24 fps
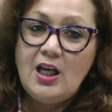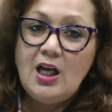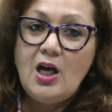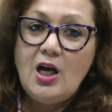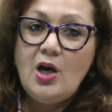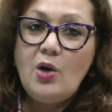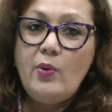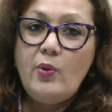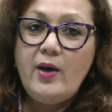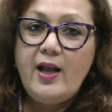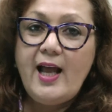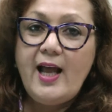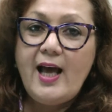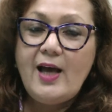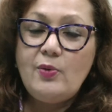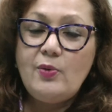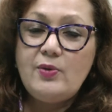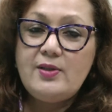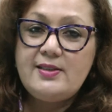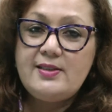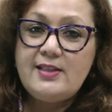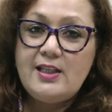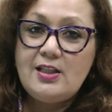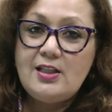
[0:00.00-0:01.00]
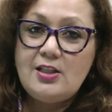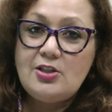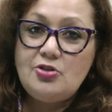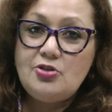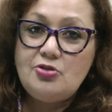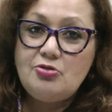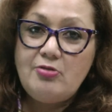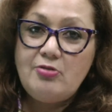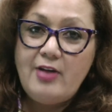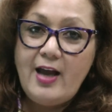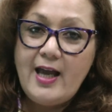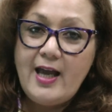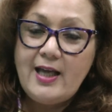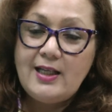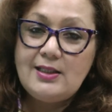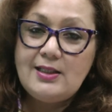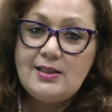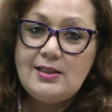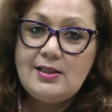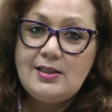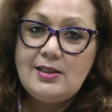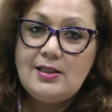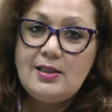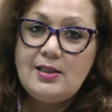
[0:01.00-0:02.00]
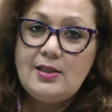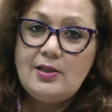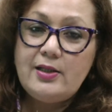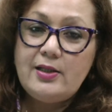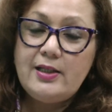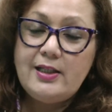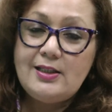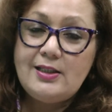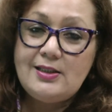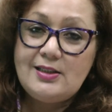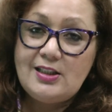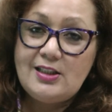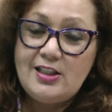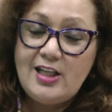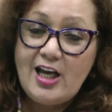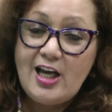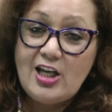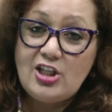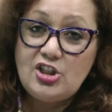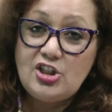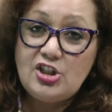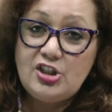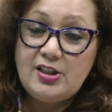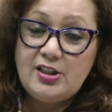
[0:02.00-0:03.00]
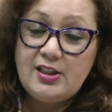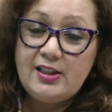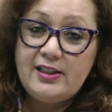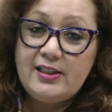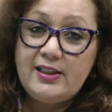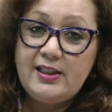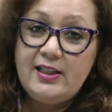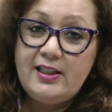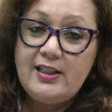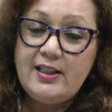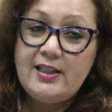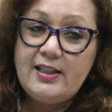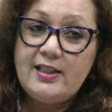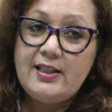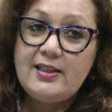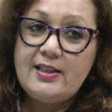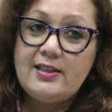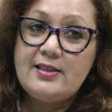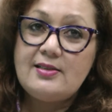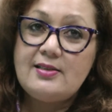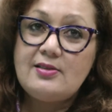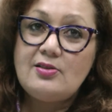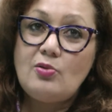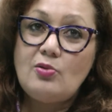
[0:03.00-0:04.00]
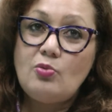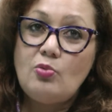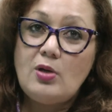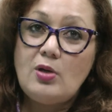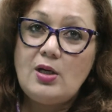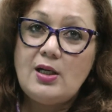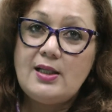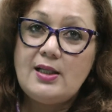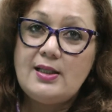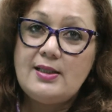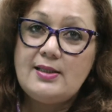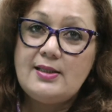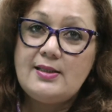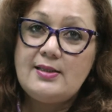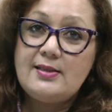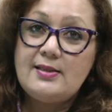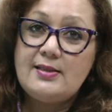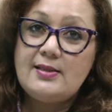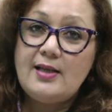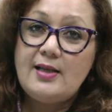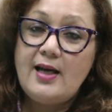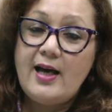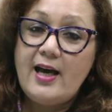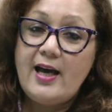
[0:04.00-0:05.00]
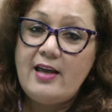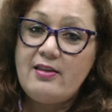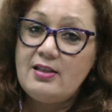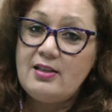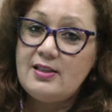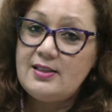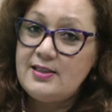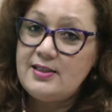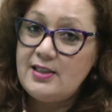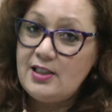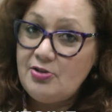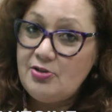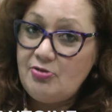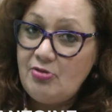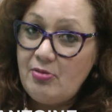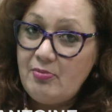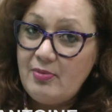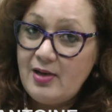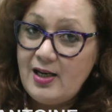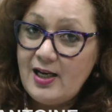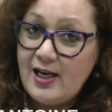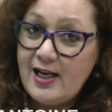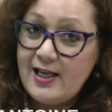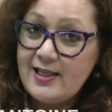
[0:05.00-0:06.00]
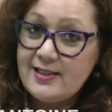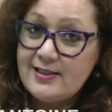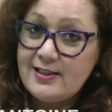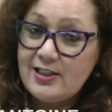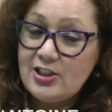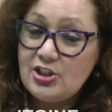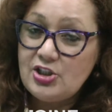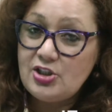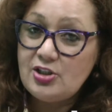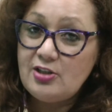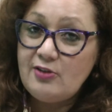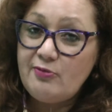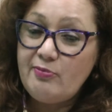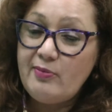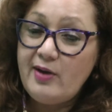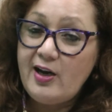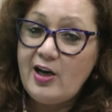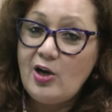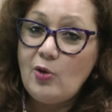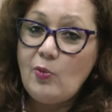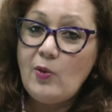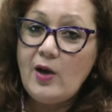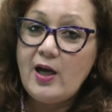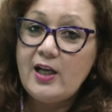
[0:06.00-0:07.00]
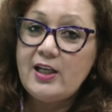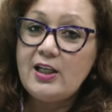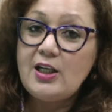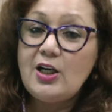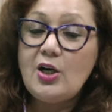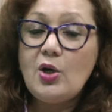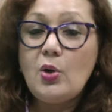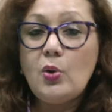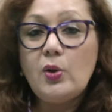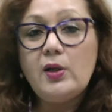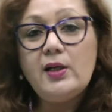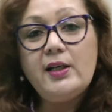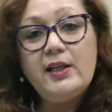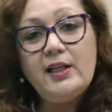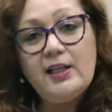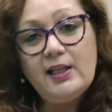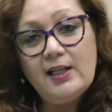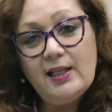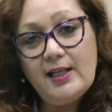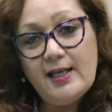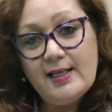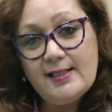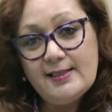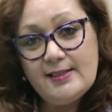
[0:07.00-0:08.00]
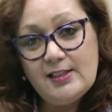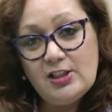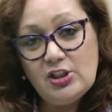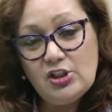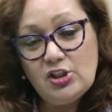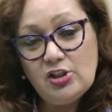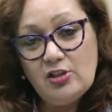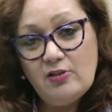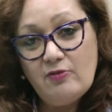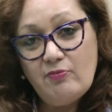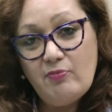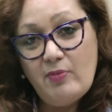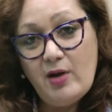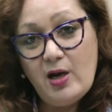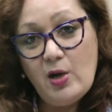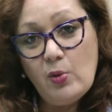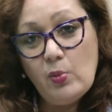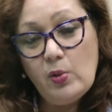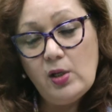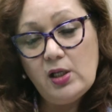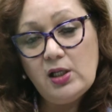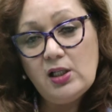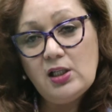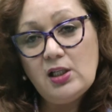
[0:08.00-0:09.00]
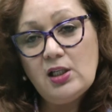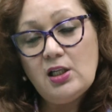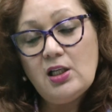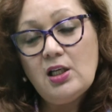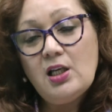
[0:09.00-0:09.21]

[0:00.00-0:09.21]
Well, I would say the trend internationally is towards either decriminalization of marijuana or legalization of marijuana.